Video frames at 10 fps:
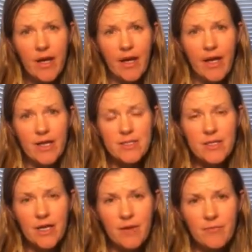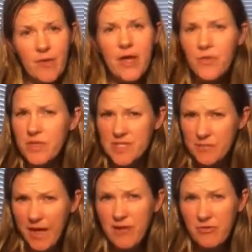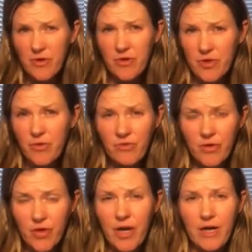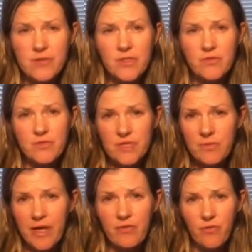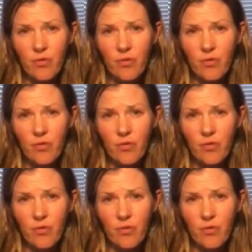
and um, and respect for you and for your household and respect